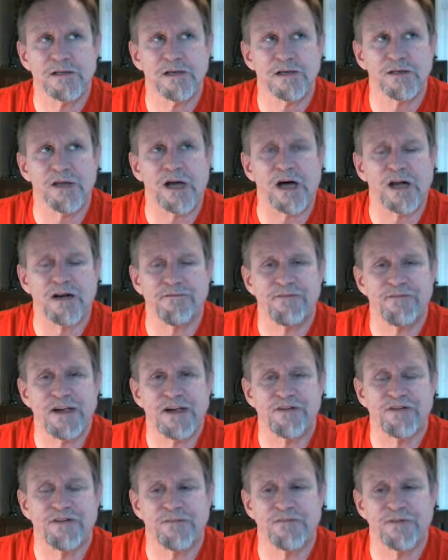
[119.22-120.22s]

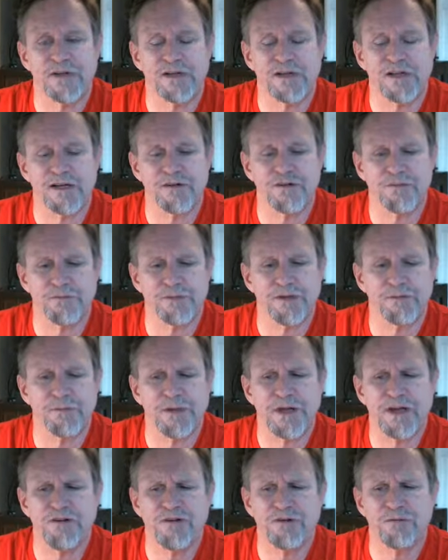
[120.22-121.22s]
non-invasive ventilation, but the
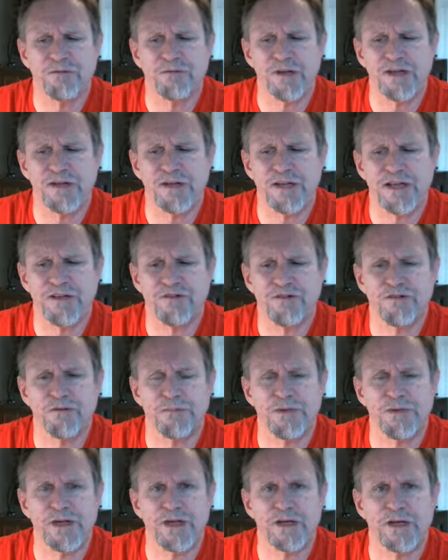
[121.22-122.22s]
patient really needs to
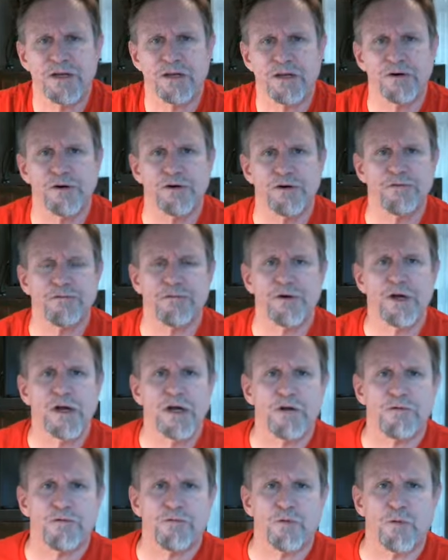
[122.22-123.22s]
be alert
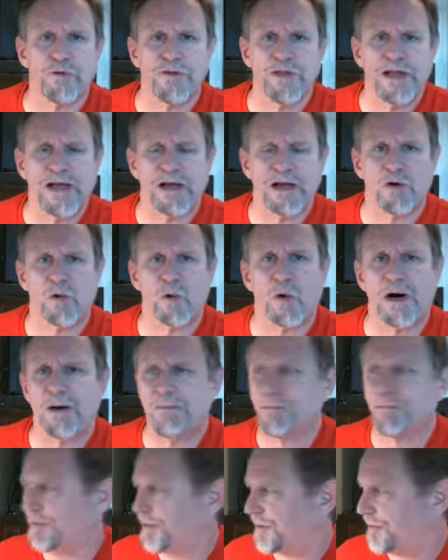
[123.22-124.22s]
for that and
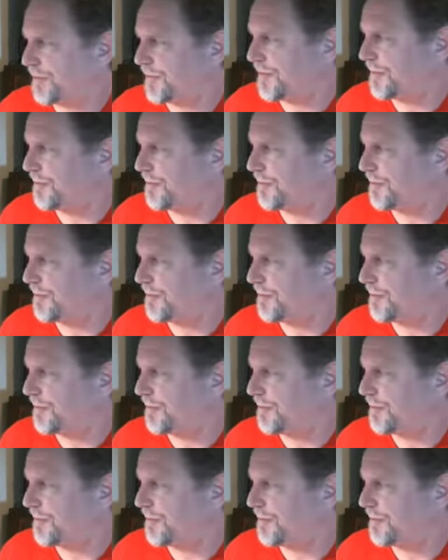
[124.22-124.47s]
cooperative.